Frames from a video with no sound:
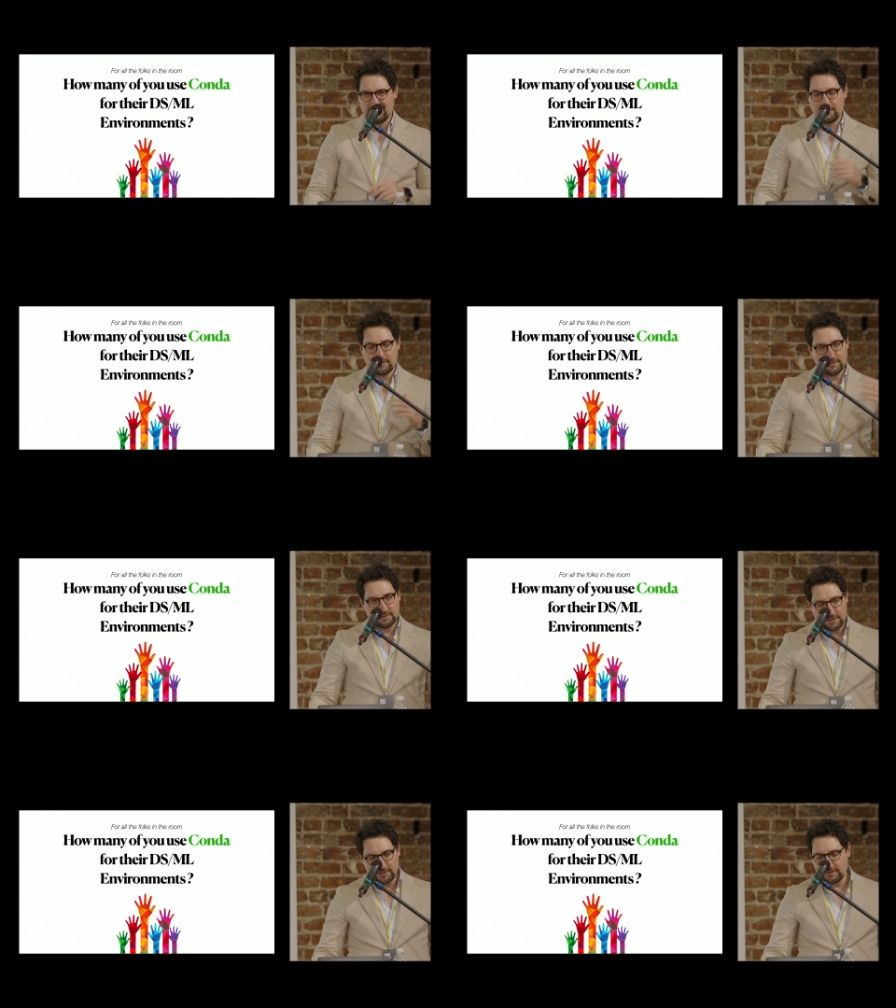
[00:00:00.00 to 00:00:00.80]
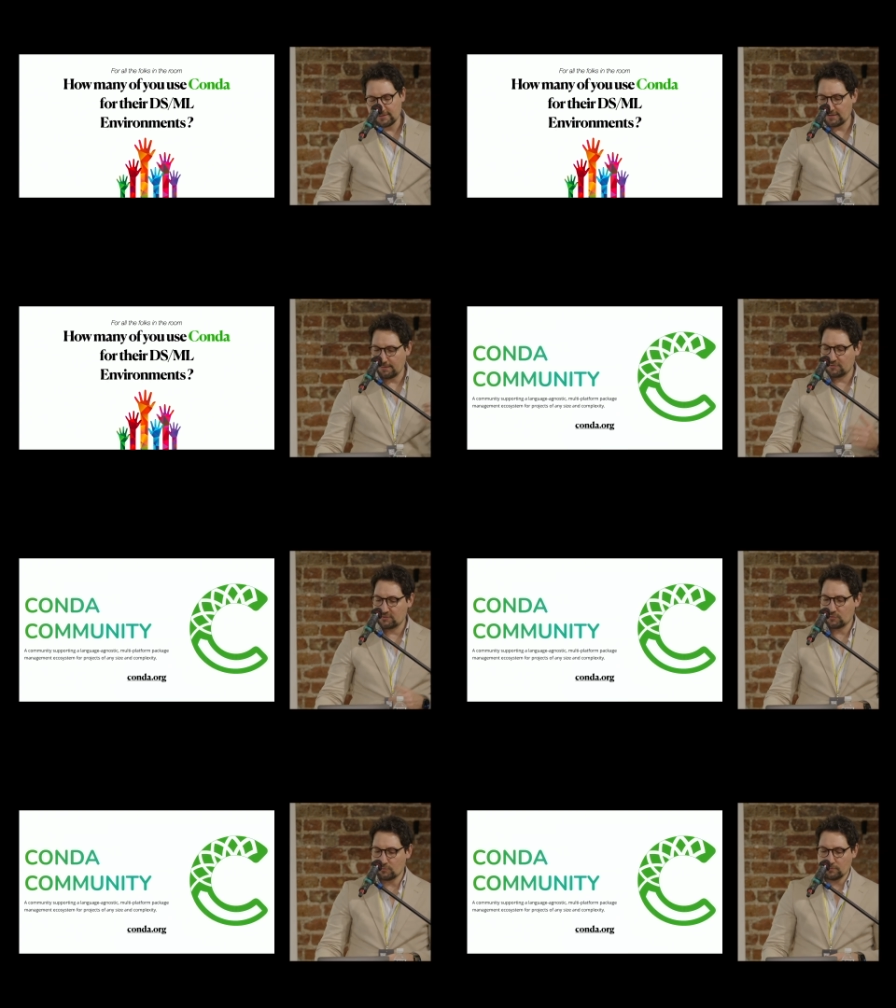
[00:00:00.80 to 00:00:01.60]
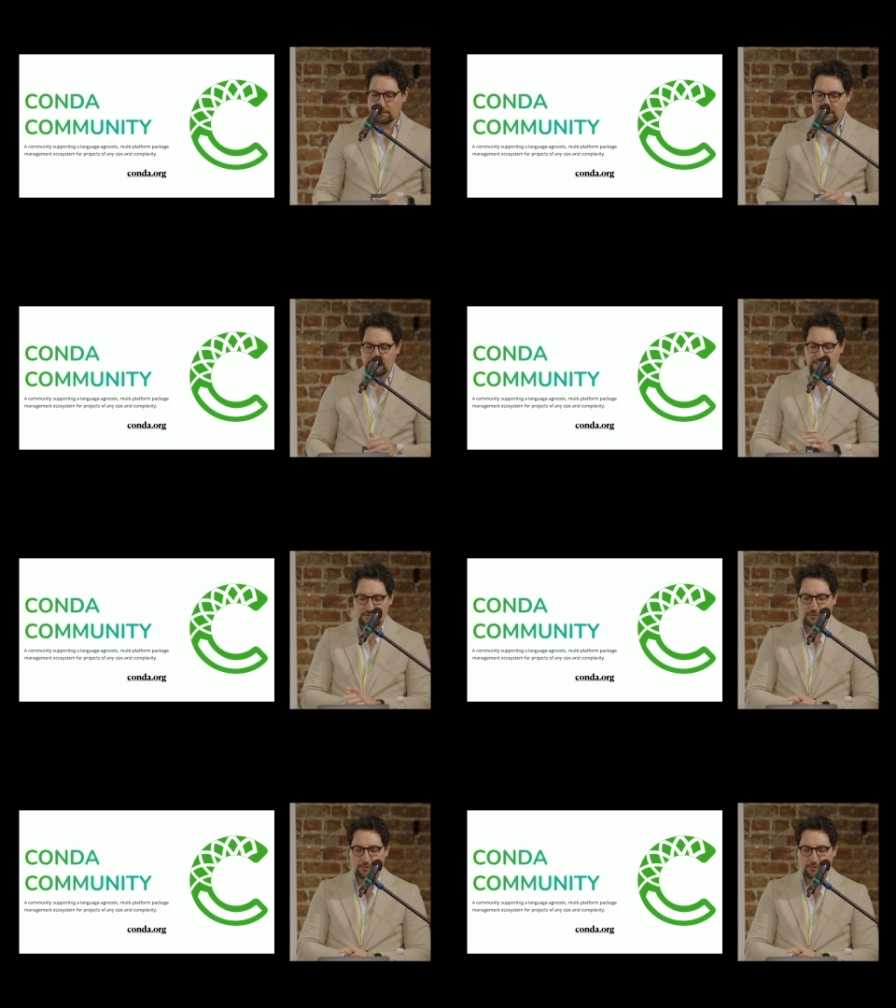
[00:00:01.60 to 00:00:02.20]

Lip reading: started as the name of the tool, but